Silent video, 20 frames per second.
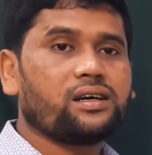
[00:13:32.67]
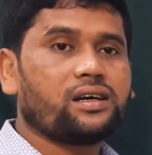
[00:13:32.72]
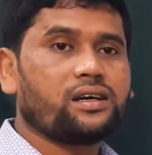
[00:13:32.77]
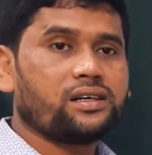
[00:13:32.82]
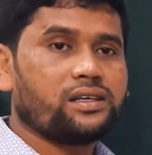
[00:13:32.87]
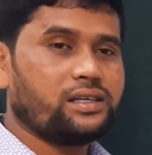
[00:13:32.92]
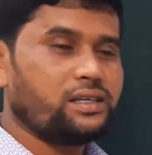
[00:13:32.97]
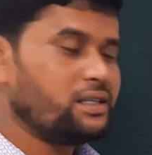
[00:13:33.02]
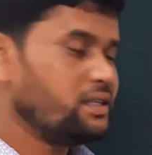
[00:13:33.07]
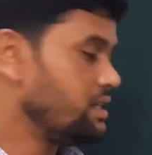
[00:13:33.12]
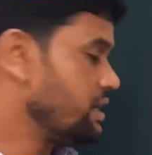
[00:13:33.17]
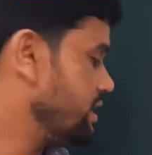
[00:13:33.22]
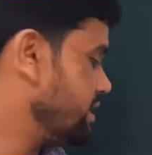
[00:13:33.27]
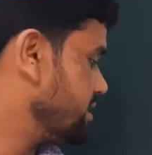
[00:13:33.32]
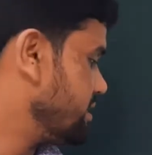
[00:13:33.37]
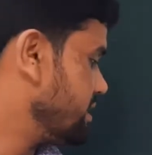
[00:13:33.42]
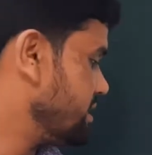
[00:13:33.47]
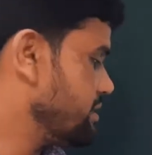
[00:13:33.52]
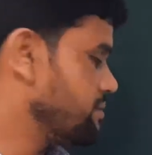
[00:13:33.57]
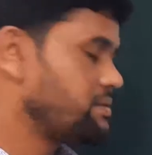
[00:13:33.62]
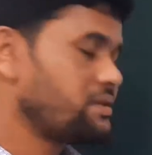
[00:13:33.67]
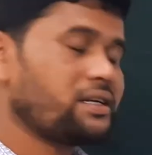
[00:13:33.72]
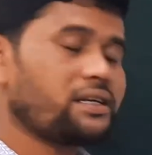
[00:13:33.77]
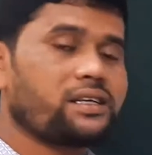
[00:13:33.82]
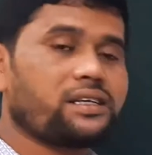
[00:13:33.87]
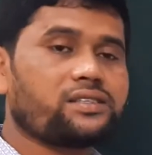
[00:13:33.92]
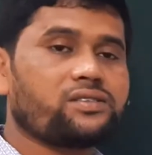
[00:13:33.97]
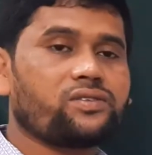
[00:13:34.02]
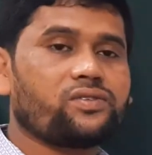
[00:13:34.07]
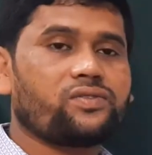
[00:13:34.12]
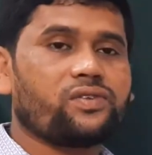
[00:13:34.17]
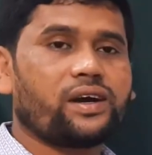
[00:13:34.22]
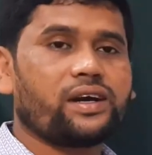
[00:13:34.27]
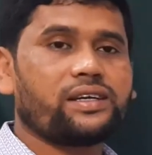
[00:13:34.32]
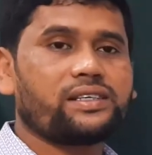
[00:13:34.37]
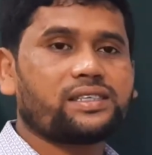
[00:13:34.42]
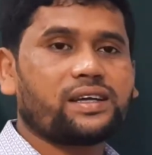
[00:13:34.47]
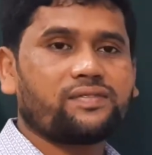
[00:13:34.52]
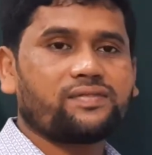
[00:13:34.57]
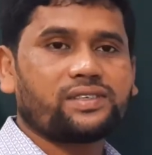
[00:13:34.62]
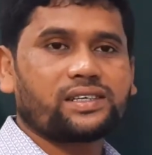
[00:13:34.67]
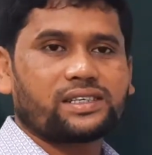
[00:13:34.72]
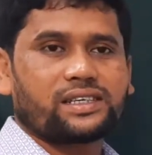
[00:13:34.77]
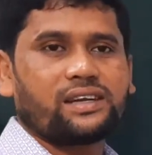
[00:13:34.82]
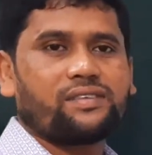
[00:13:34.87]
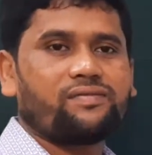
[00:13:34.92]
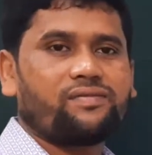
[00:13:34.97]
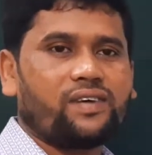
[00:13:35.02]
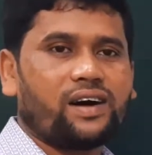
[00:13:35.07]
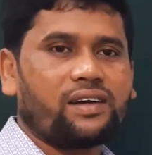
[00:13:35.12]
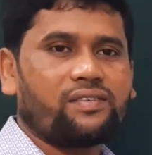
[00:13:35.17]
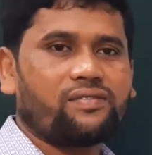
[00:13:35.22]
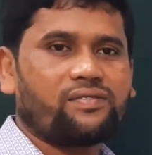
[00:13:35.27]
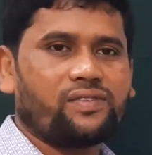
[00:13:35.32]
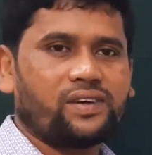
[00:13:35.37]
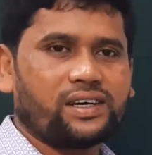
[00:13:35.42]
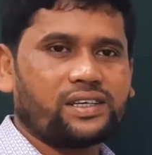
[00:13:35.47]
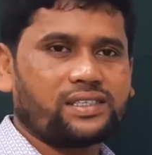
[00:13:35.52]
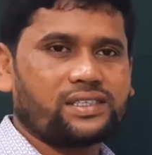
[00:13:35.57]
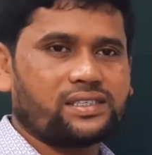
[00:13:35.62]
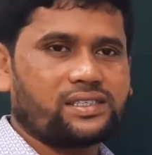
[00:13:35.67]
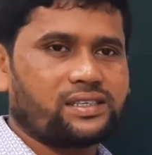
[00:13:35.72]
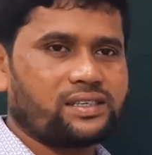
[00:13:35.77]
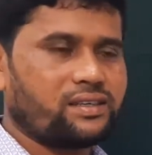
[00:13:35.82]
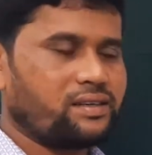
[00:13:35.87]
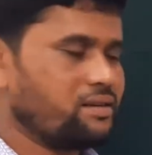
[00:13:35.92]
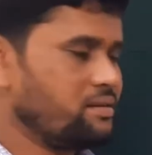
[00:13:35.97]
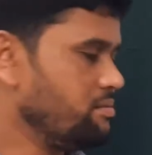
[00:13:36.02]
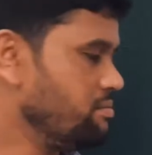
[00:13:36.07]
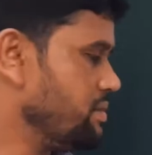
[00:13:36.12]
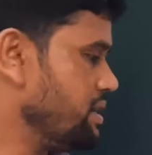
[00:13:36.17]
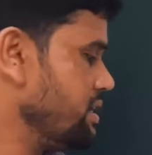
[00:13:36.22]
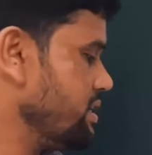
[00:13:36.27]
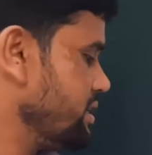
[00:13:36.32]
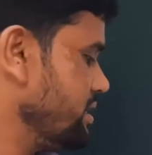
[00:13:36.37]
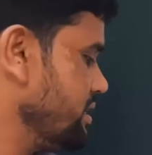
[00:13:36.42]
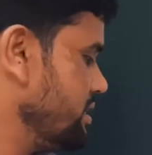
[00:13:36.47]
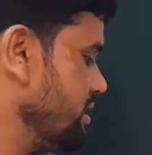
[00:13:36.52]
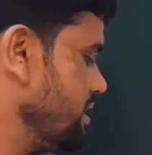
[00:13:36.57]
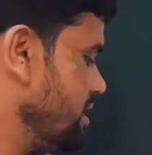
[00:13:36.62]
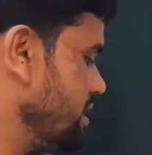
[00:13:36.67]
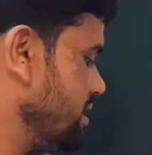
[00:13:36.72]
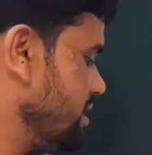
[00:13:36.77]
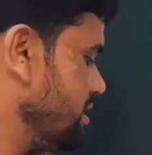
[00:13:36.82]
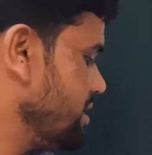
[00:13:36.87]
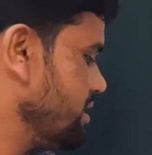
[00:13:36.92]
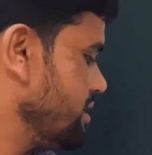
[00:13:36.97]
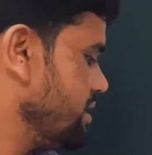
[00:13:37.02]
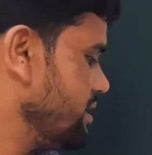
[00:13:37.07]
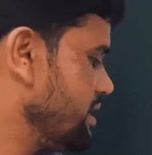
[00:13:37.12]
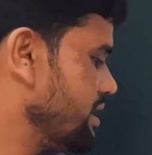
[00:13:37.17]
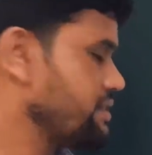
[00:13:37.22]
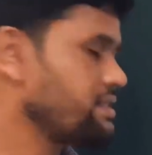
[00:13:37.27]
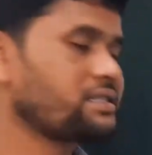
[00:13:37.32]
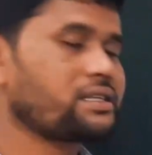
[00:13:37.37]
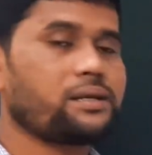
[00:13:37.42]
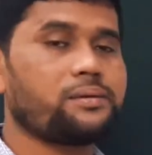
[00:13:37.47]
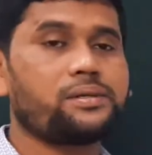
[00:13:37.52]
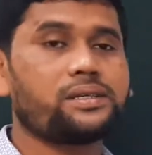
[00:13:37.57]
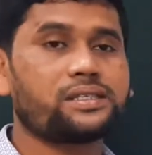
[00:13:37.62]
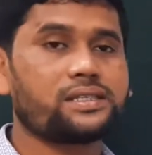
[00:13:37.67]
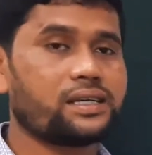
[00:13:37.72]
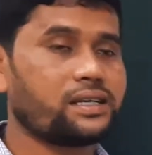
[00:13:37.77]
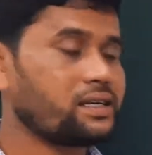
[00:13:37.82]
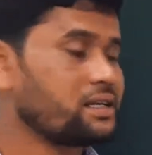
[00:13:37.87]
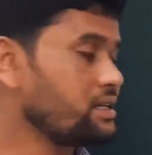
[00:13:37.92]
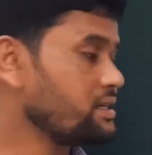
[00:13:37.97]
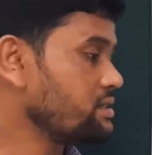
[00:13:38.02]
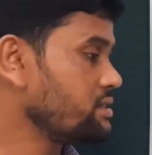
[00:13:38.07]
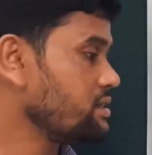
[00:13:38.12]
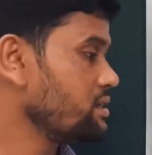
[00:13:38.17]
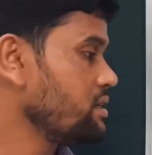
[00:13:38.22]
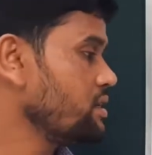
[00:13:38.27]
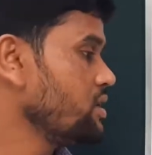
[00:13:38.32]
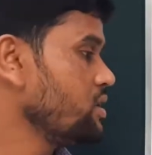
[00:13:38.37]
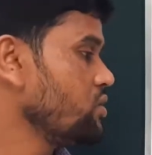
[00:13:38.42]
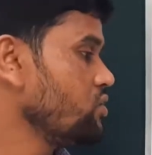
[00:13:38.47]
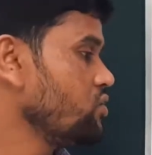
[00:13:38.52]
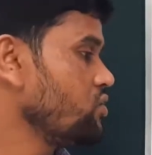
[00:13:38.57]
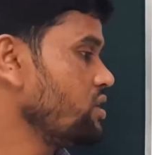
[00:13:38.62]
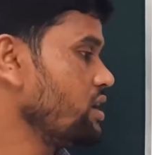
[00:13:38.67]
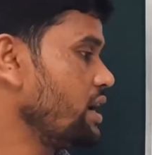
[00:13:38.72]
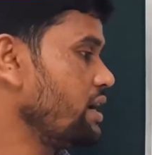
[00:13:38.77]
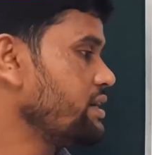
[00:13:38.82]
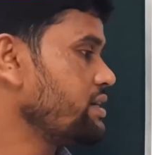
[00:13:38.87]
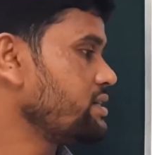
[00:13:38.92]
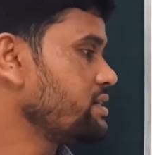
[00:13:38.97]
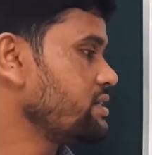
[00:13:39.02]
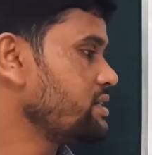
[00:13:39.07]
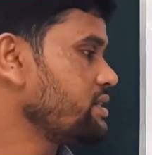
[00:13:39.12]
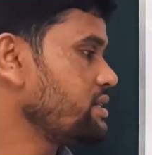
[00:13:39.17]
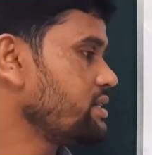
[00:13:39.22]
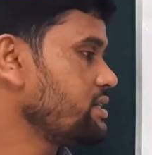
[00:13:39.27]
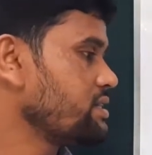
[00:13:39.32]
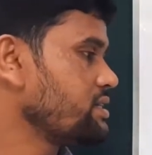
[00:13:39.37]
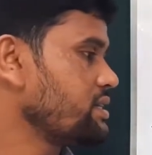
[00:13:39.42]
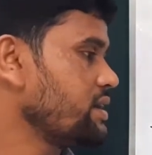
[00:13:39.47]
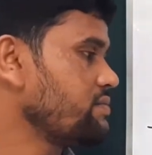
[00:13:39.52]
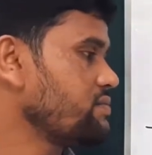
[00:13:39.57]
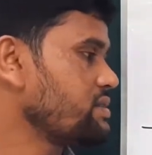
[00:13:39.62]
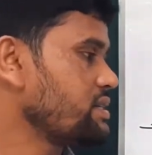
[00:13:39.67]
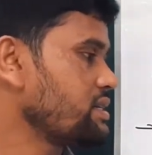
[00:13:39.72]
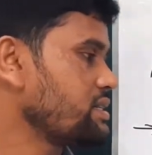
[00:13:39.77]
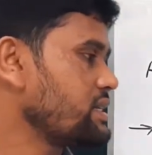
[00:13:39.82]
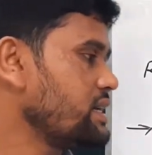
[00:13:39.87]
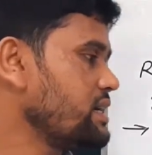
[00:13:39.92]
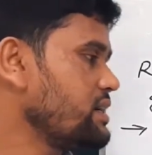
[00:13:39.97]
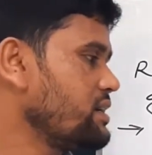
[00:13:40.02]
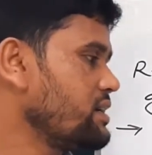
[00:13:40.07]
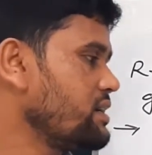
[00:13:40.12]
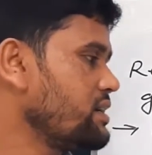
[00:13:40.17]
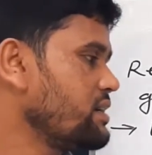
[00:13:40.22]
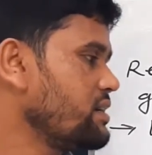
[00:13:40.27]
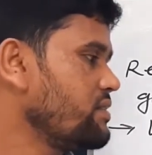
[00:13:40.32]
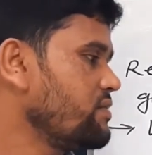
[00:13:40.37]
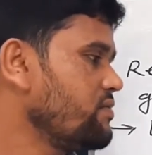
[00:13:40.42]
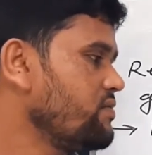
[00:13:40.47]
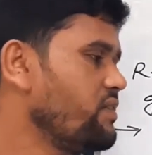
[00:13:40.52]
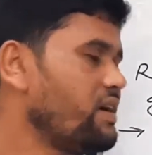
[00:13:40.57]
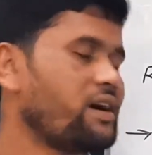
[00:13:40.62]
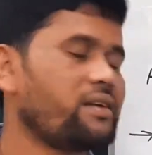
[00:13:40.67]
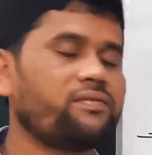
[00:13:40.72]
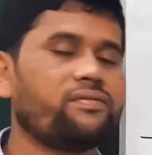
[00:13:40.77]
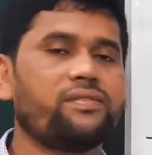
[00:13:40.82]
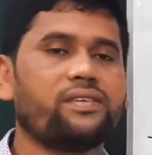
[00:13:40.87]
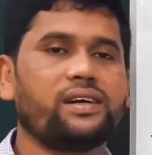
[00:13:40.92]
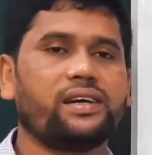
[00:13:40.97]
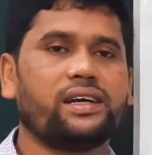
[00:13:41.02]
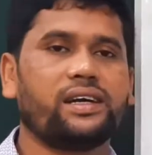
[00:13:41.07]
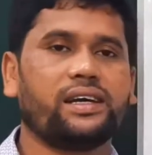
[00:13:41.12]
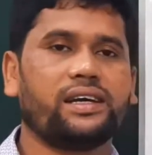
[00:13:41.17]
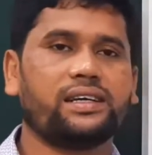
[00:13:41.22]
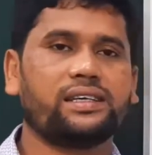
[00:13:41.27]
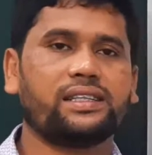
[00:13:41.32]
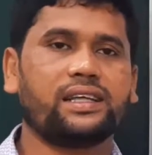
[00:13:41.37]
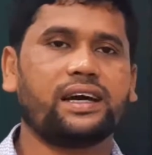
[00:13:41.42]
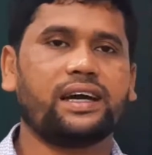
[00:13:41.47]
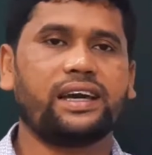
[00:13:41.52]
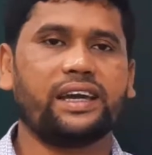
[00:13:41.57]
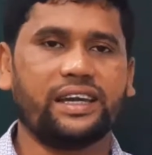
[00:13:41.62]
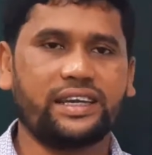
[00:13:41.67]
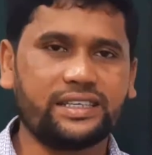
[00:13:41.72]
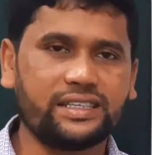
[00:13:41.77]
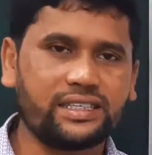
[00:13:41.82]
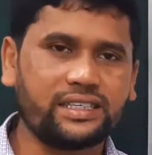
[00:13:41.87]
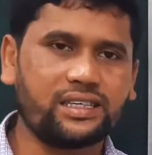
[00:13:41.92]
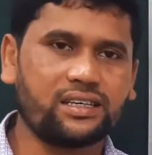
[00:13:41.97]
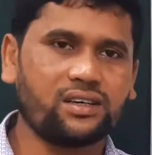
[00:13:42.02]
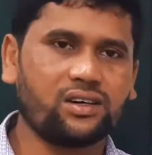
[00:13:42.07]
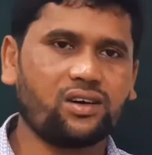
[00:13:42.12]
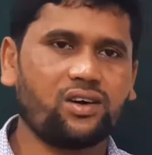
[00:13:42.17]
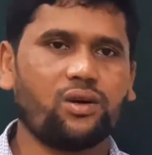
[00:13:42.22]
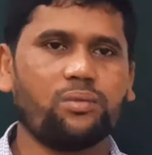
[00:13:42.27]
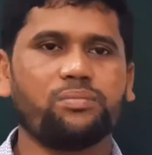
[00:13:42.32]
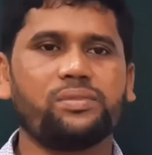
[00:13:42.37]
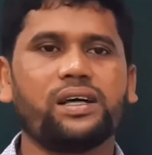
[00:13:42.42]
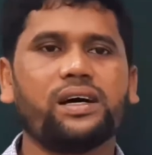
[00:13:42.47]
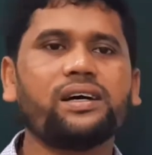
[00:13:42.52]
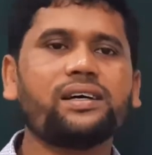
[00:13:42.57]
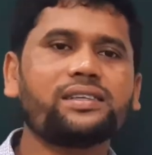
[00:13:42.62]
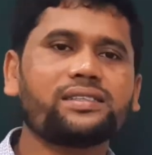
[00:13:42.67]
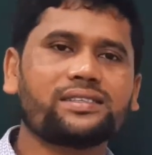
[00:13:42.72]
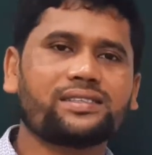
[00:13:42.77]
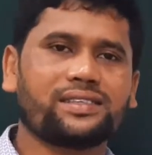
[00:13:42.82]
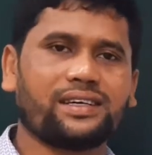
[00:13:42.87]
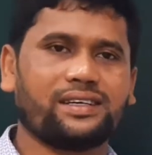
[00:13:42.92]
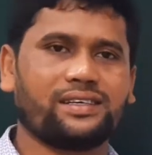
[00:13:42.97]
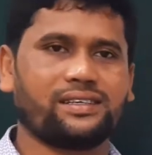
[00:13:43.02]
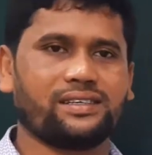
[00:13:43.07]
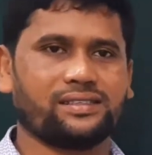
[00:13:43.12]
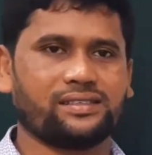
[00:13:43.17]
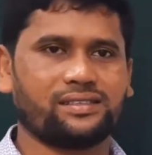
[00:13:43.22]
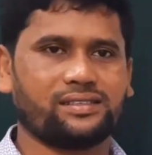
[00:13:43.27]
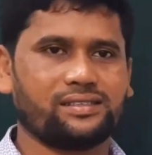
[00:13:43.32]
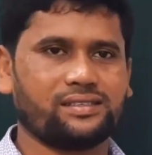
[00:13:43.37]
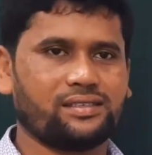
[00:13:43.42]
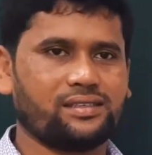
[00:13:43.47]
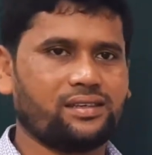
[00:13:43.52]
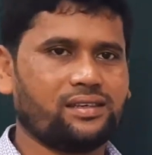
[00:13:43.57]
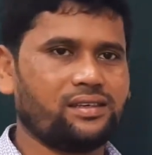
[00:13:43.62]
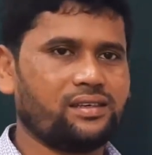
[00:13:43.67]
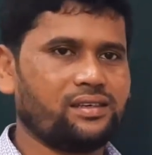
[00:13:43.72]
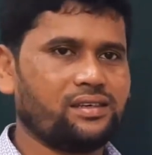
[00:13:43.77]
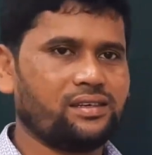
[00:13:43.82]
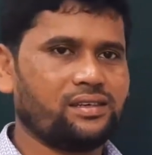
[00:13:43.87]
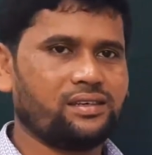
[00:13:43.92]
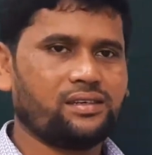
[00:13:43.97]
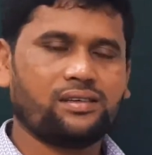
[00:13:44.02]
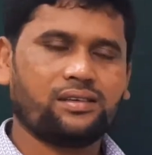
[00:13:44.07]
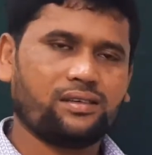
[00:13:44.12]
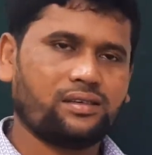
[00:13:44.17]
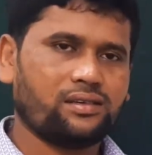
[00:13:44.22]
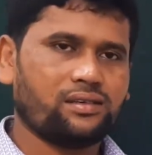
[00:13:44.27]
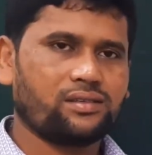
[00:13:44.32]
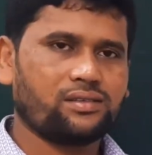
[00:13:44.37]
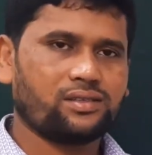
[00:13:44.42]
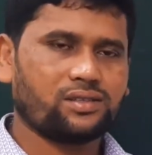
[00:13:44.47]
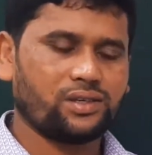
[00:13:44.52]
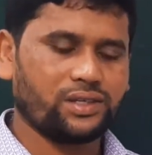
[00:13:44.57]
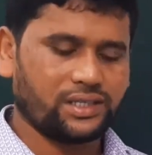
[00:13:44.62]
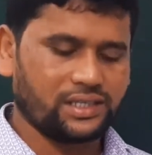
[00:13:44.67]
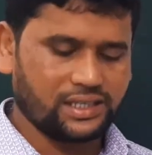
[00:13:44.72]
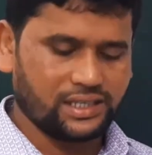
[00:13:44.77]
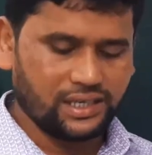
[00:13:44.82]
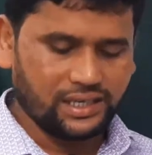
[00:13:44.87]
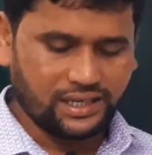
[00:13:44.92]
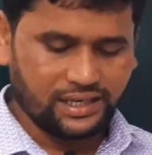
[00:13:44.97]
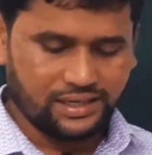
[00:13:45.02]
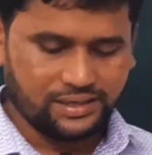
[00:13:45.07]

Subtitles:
in the assertive sentence we find subject and verb first, but in the exclamatory sentence we write subject and verb at the end of the sentence. So it's clear,